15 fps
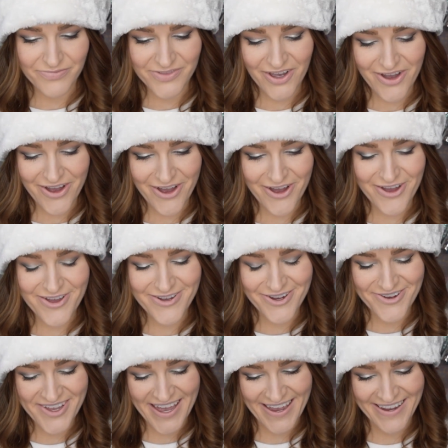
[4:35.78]
Aw,
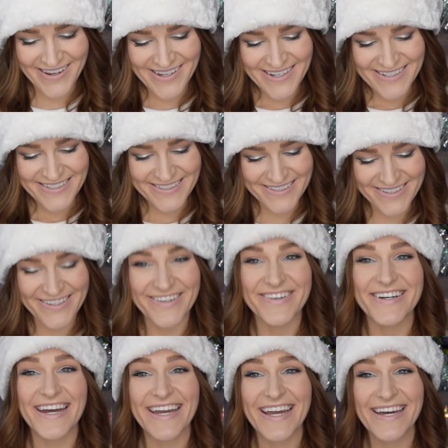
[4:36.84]
okay. So
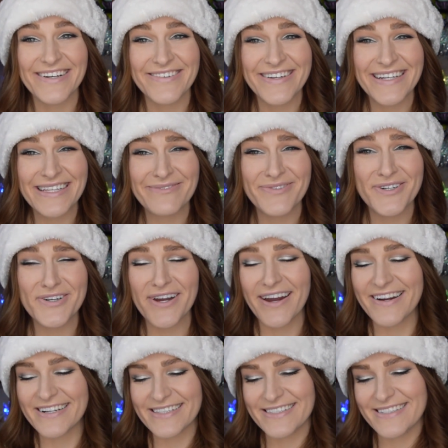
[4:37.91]
I got a Winnie the Pooh
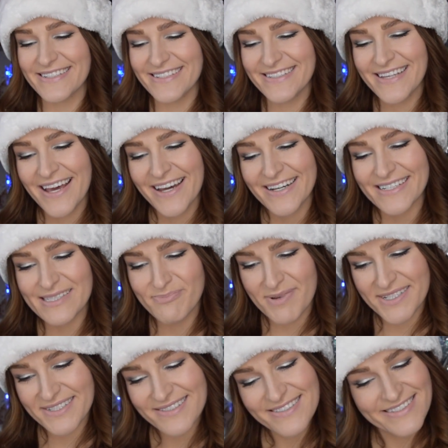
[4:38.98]
card. It says, a
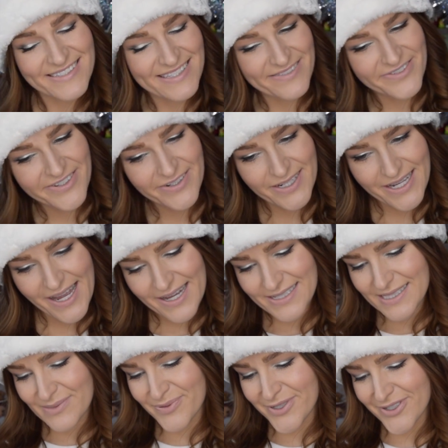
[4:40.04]
special delivery,
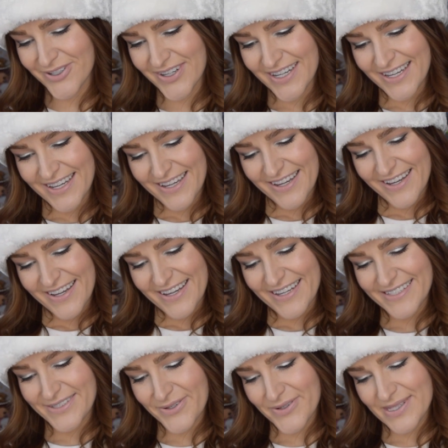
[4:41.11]
asked Pooh.
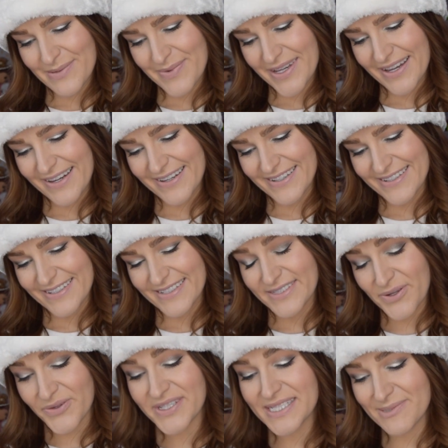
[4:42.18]
It's only because, it's
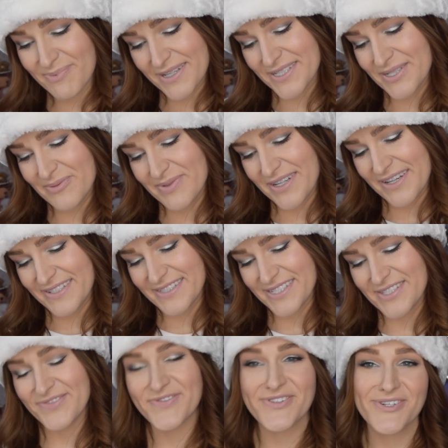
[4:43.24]
only special because
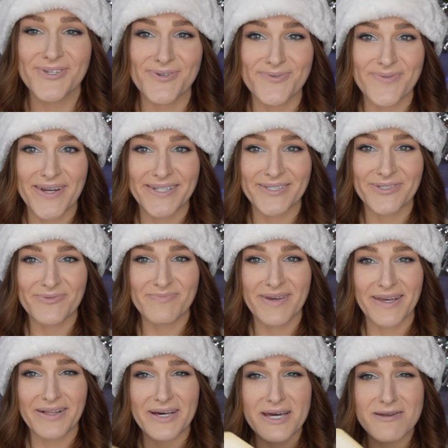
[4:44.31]
it's for you, answered
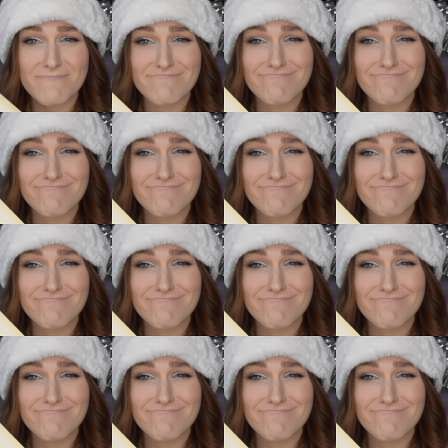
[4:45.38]
Piglet.